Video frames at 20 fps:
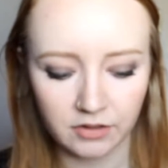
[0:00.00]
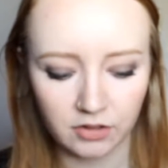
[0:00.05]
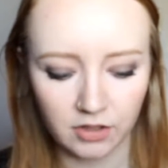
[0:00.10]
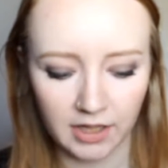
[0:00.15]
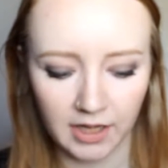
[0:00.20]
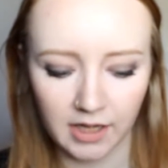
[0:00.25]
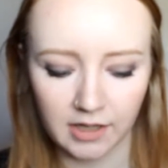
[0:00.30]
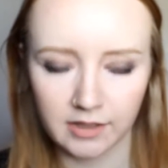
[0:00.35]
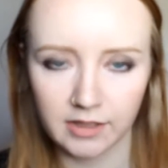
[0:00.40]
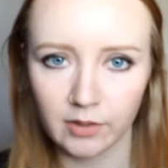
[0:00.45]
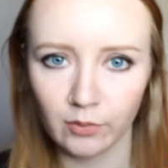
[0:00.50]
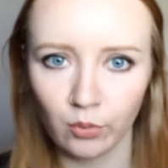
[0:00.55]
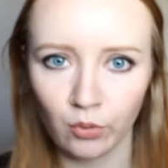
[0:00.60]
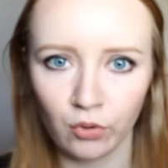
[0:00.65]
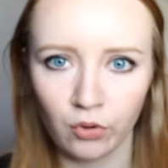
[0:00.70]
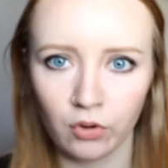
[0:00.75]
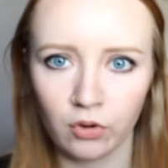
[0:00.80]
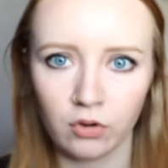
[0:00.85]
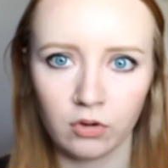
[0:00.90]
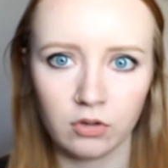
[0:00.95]
like a
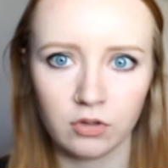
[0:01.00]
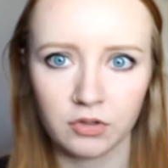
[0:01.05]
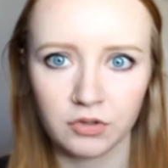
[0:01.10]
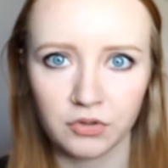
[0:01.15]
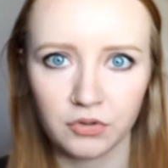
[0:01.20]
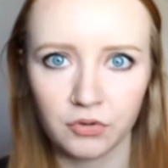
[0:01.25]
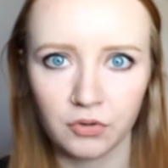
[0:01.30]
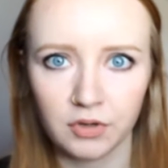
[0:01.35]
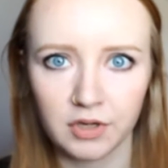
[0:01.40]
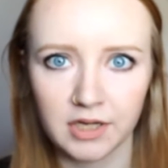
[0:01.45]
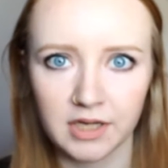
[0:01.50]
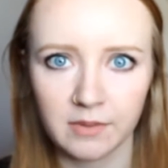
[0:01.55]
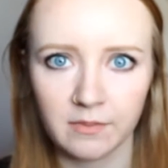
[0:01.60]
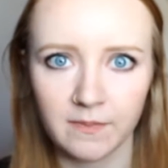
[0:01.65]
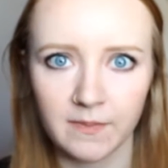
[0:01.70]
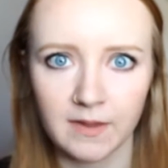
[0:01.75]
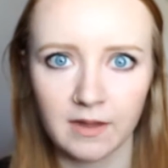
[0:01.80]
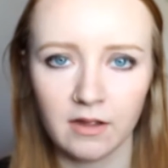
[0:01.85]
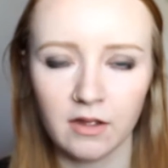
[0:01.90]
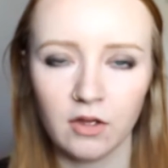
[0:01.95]
nipple
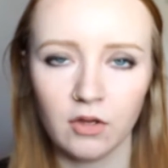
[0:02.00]
cream,